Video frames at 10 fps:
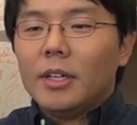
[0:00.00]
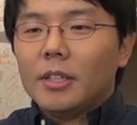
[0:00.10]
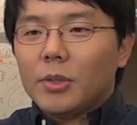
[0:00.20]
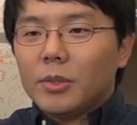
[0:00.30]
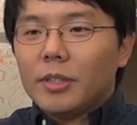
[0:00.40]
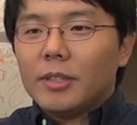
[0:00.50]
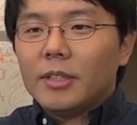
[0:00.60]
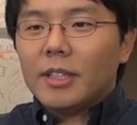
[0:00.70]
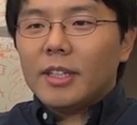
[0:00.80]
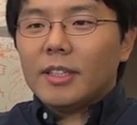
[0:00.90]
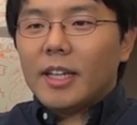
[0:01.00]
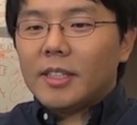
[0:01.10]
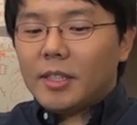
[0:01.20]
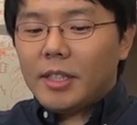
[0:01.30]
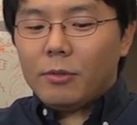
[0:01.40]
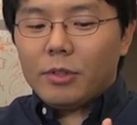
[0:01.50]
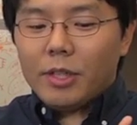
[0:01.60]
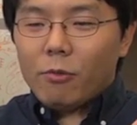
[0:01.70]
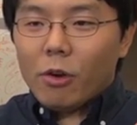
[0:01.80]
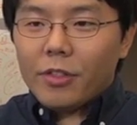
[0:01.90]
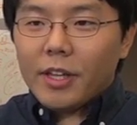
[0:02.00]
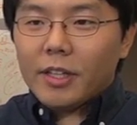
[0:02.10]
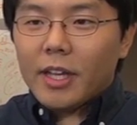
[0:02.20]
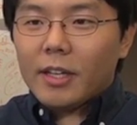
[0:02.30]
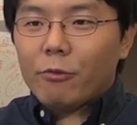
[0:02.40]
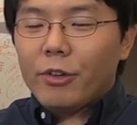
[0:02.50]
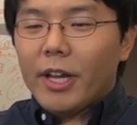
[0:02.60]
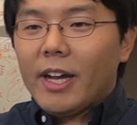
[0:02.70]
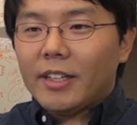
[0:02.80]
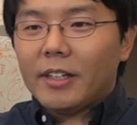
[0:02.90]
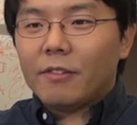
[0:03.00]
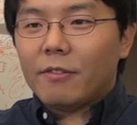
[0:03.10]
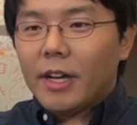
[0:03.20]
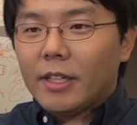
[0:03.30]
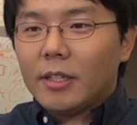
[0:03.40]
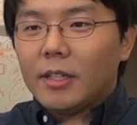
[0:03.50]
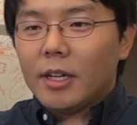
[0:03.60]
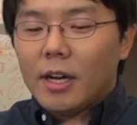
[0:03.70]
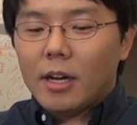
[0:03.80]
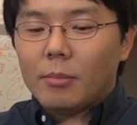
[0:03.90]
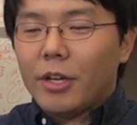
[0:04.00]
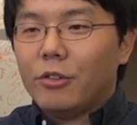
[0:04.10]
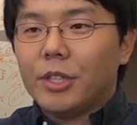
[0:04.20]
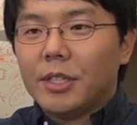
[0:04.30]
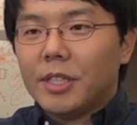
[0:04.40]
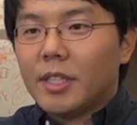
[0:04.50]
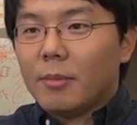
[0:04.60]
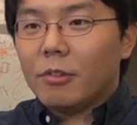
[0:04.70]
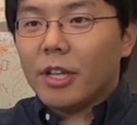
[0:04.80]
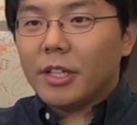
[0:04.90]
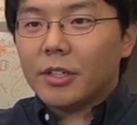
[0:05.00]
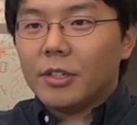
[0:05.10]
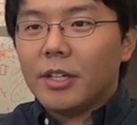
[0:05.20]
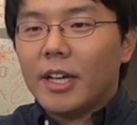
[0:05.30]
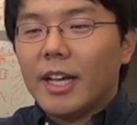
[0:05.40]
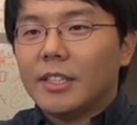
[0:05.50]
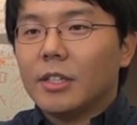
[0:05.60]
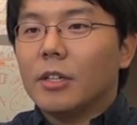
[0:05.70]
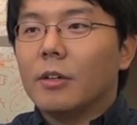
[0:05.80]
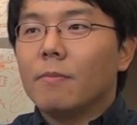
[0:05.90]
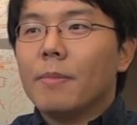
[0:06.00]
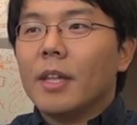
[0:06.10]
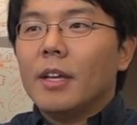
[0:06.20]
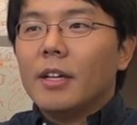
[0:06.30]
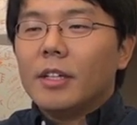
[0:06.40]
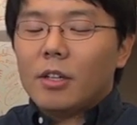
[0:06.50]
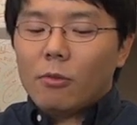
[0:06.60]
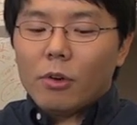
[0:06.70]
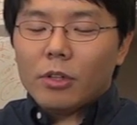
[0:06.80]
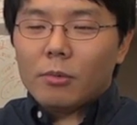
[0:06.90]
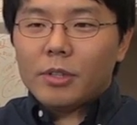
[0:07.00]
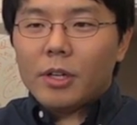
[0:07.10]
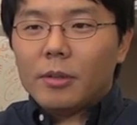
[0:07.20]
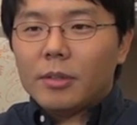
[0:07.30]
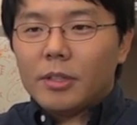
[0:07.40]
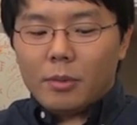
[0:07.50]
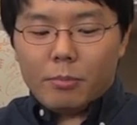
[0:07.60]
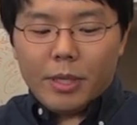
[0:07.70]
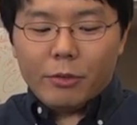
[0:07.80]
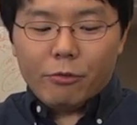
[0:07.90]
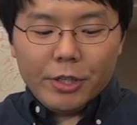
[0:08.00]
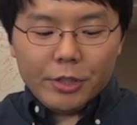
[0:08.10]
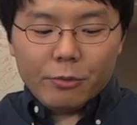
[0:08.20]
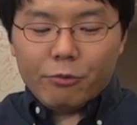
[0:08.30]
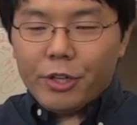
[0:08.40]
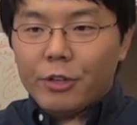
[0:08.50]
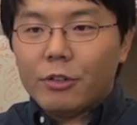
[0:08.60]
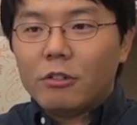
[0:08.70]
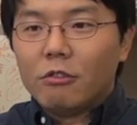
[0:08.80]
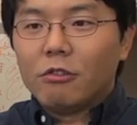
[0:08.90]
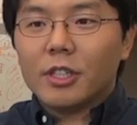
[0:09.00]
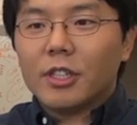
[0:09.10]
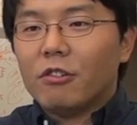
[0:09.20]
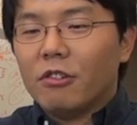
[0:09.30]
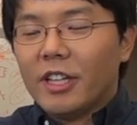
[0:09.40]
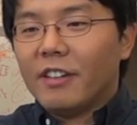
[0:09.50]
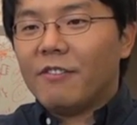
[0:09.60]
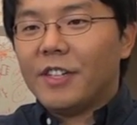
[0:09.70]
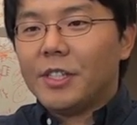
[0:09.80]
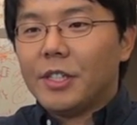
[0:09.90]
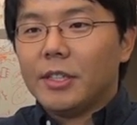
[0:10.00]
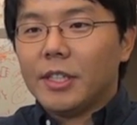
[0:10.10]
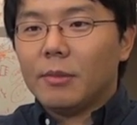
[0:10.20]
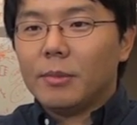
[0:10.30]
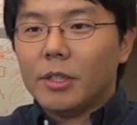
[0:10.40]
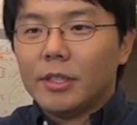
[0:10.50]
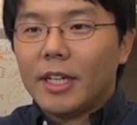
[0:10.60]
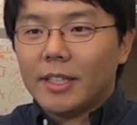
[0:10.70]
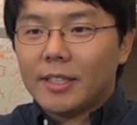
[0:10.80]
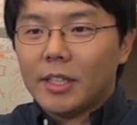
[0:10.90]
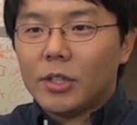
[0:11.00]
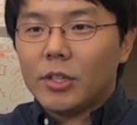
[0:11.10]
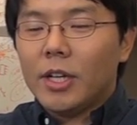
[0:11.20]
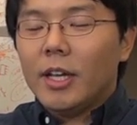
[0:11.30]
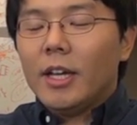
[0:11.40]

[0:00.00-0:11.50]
So that's the one thing that we identified by using this simulator as one of the big reason we lose cooling efficiency of the data center.